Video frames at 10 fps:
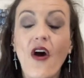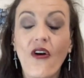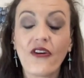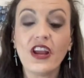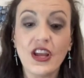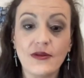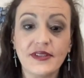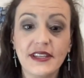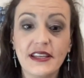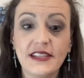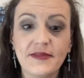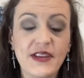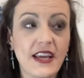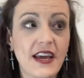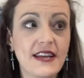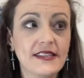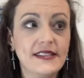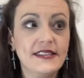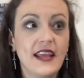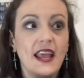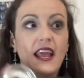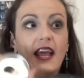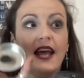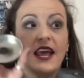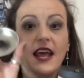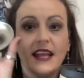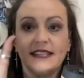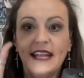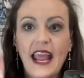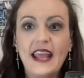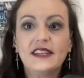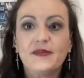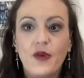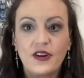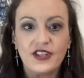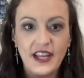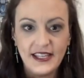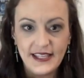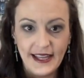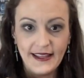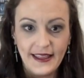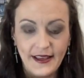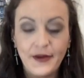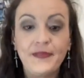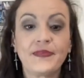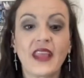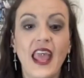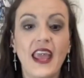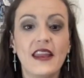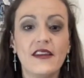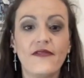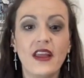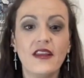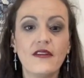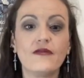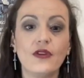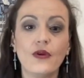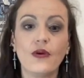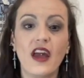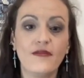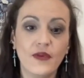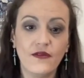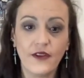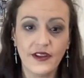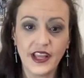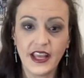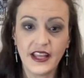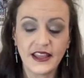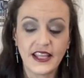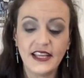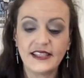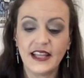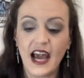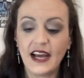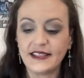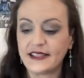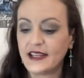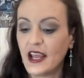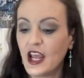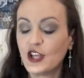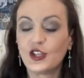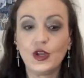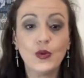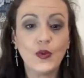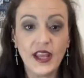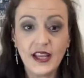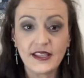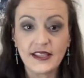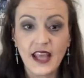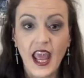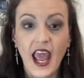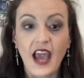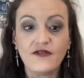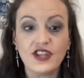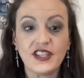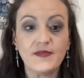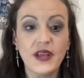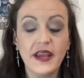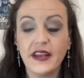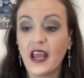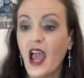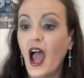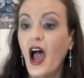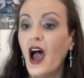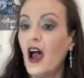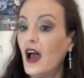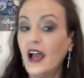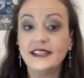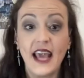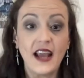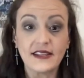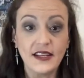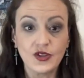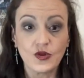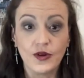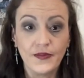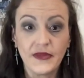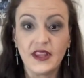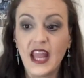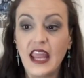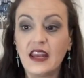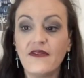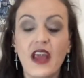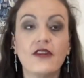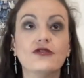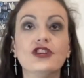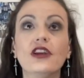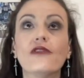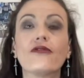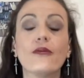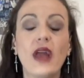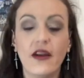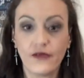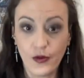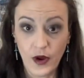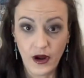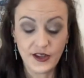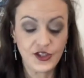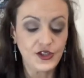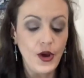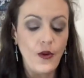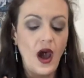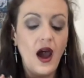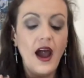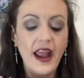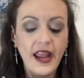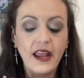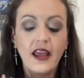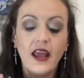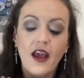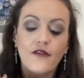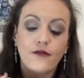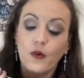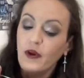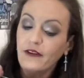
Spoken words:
already used this because today is March 19th. And if any of you have been feeling it, these last 2 weeks have just been attack central, negative energy from everywhere. So two